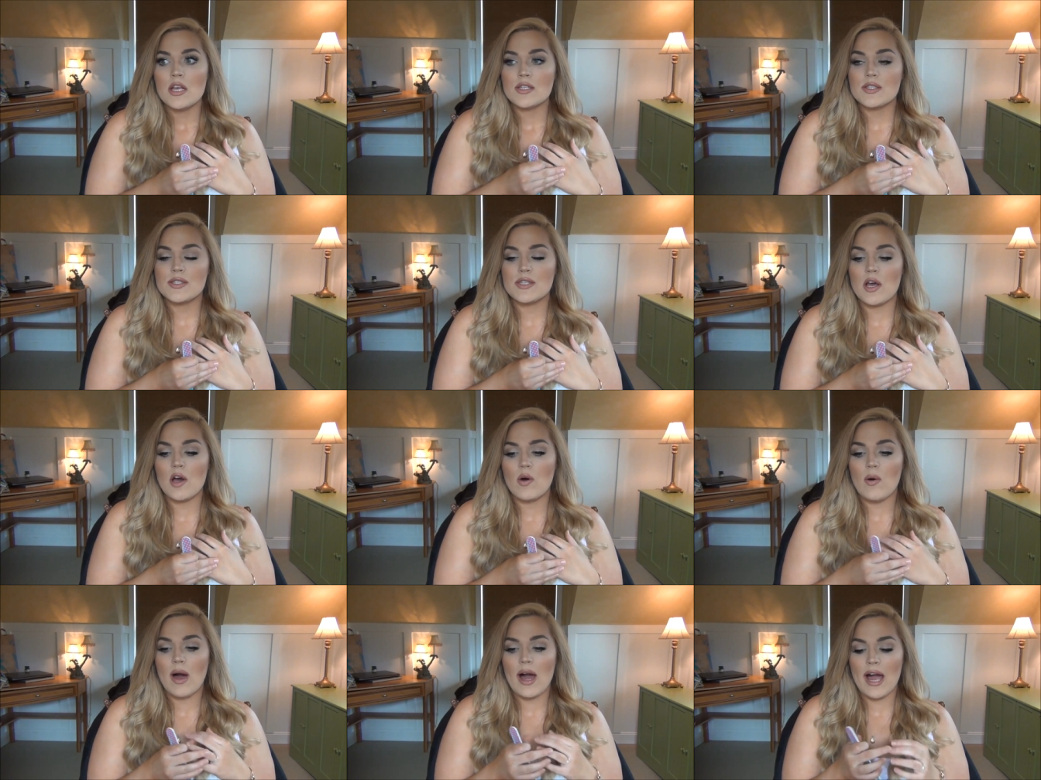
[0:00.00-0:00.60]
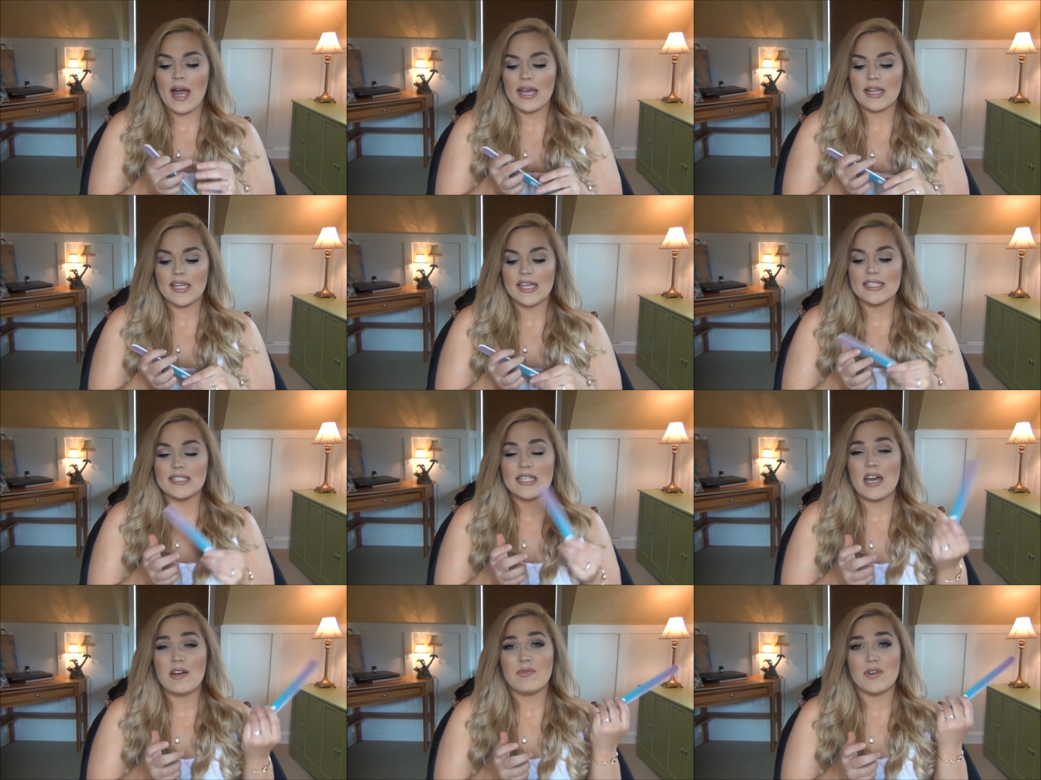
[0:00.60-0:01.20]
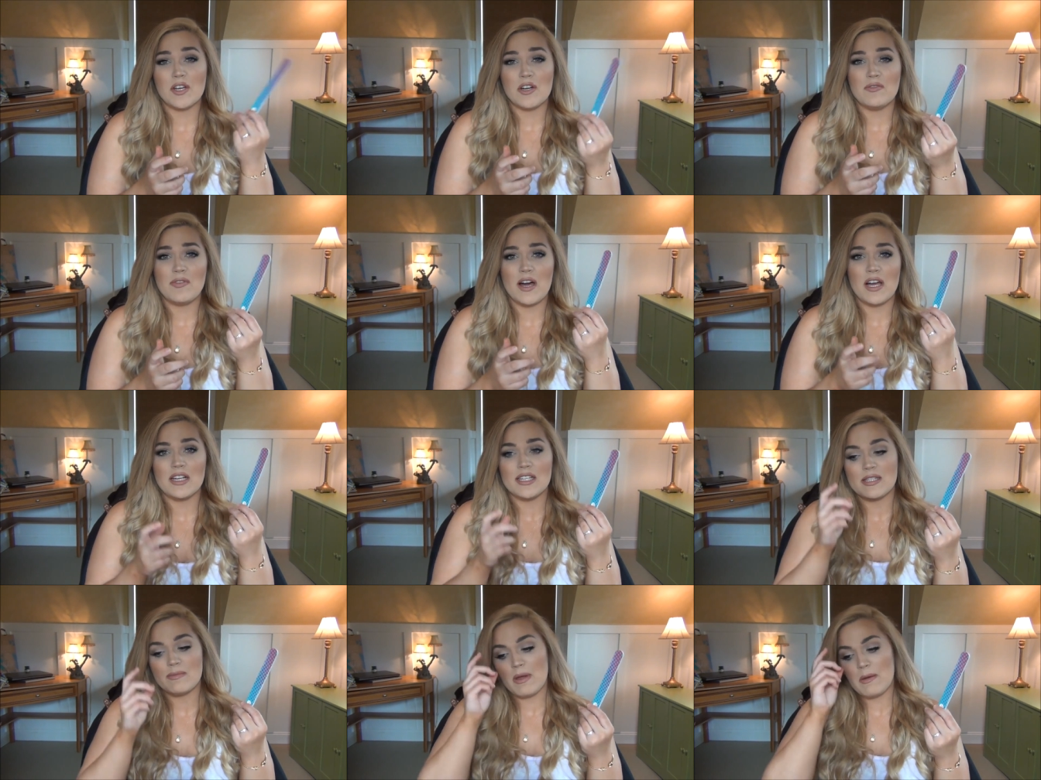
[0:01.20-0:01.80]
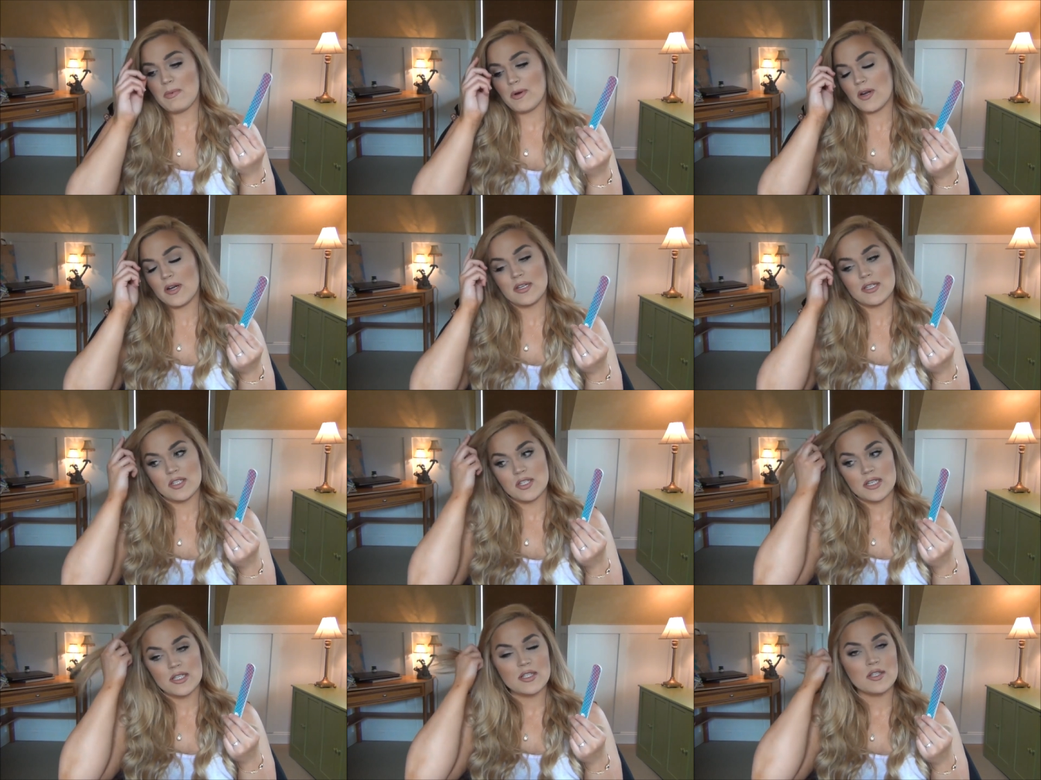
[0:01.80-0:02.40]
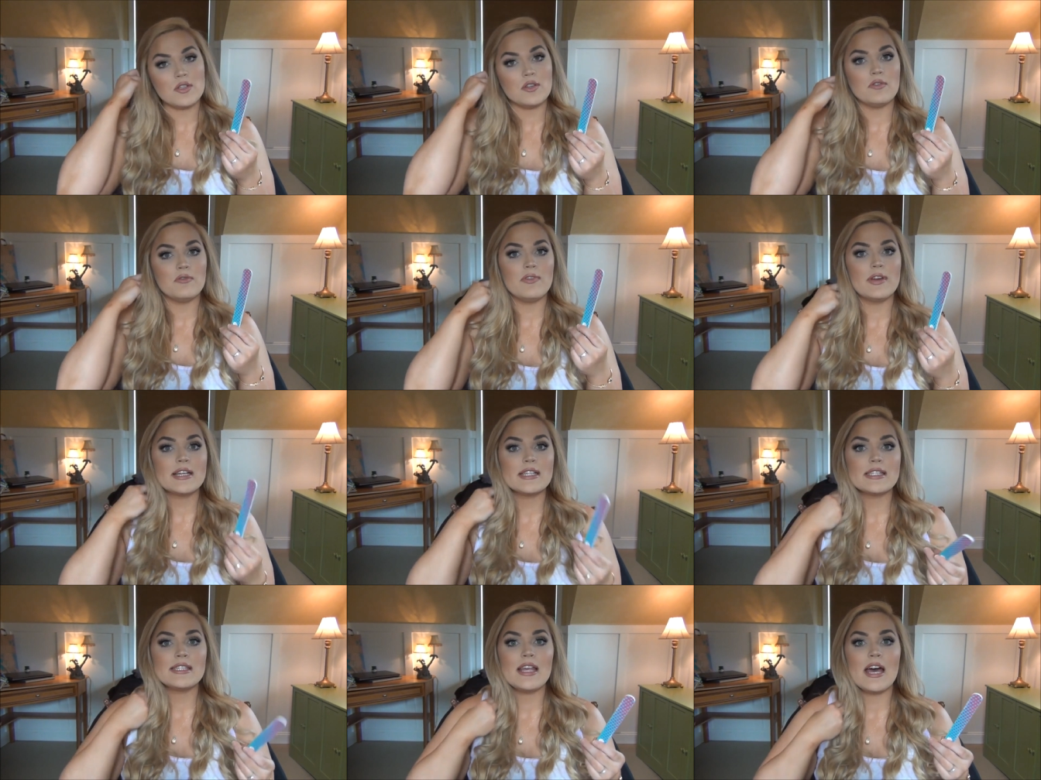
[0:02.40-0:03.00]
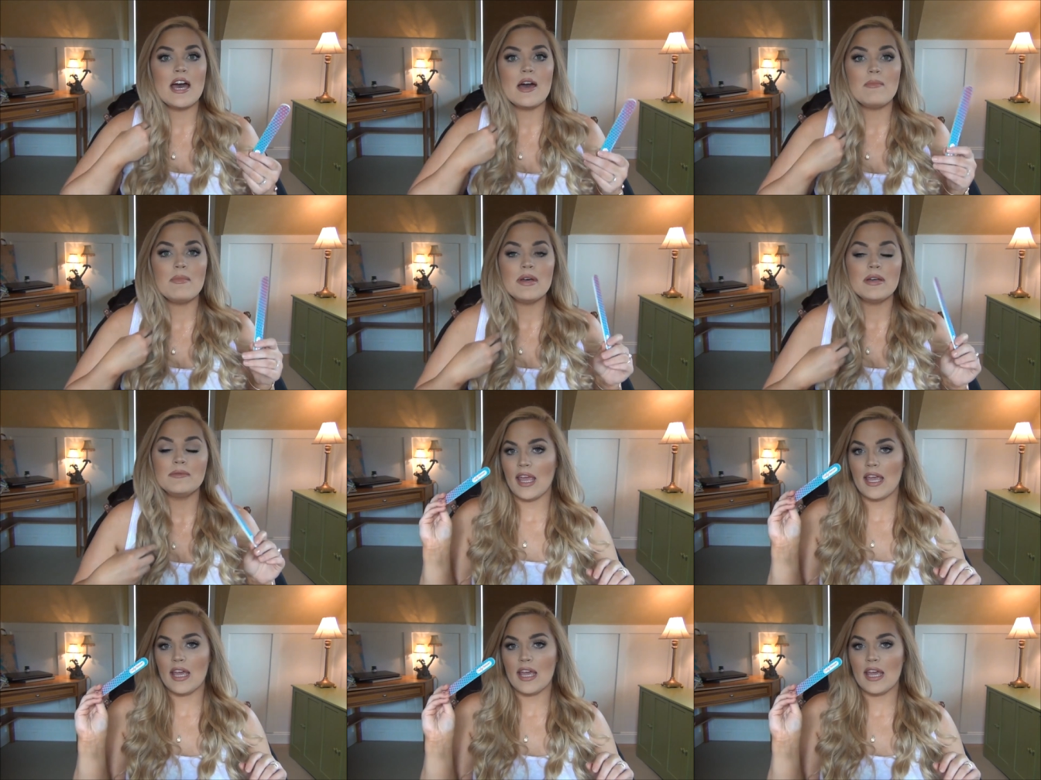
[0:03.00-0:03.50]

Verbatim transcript: So I like to have nail files in my purse just to fix them,